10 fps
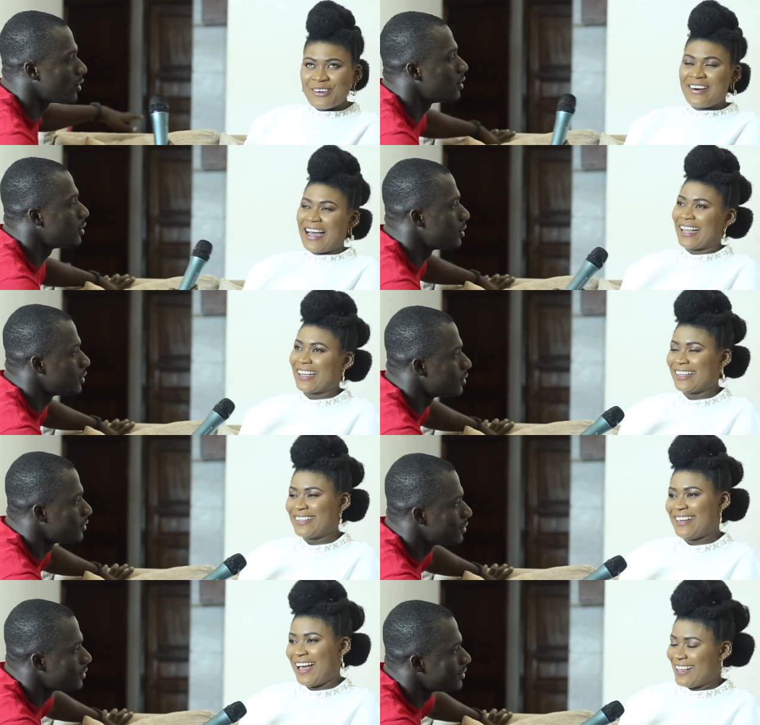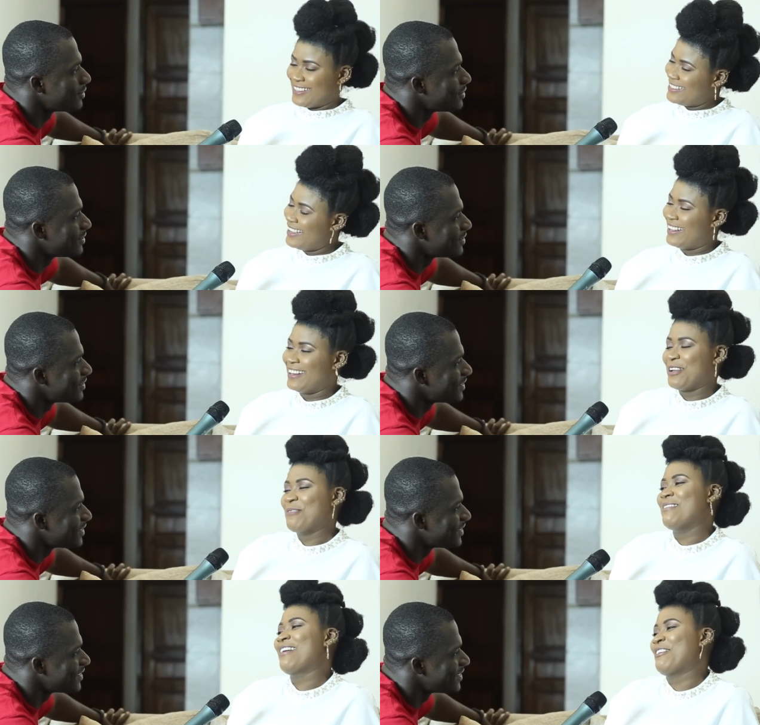Speaker 1: Oh my goodness. And then your
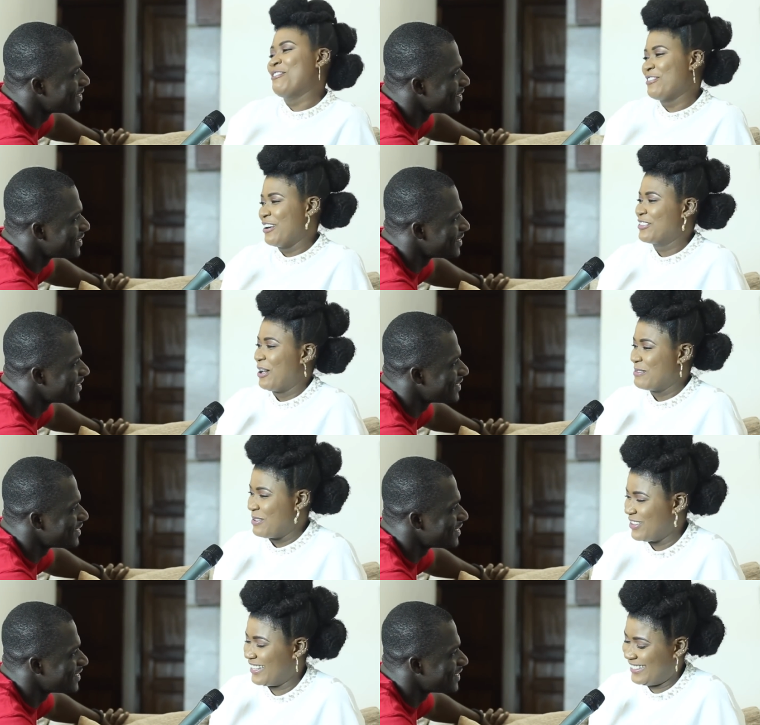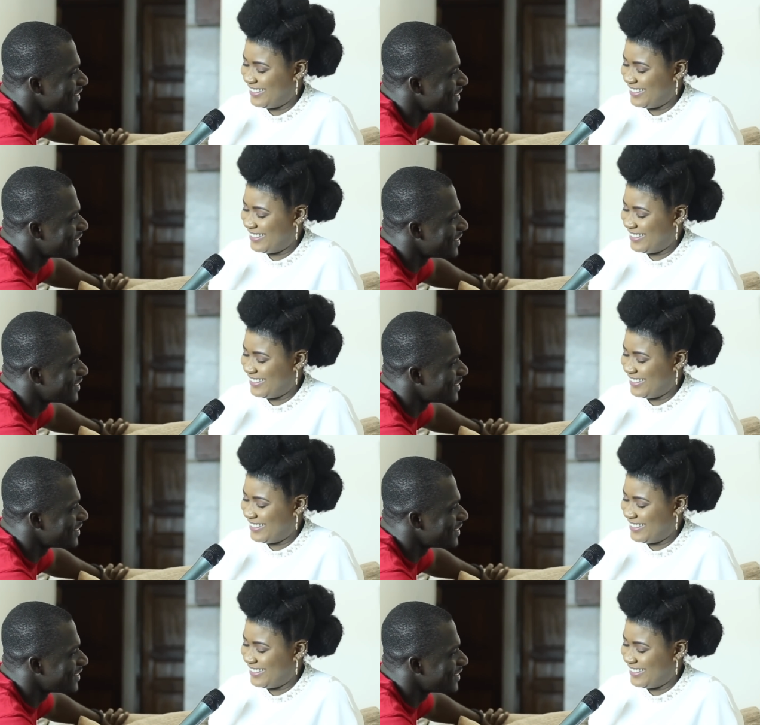man confirm trouble.